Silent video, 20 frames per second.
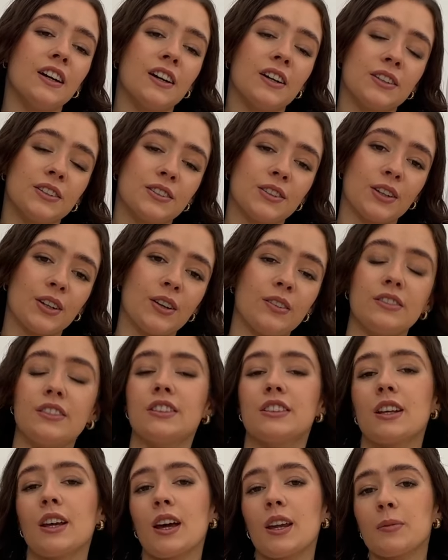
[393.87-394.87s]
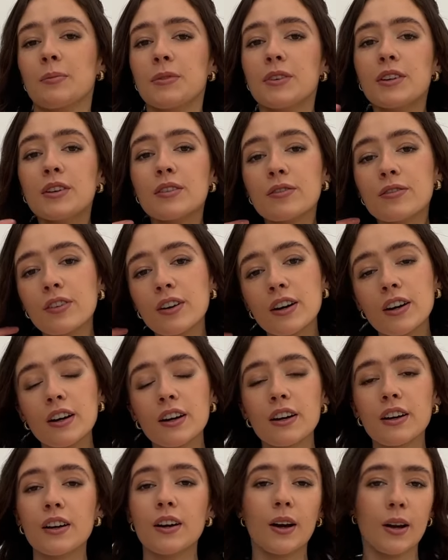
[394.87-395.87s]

So I just had a bit of a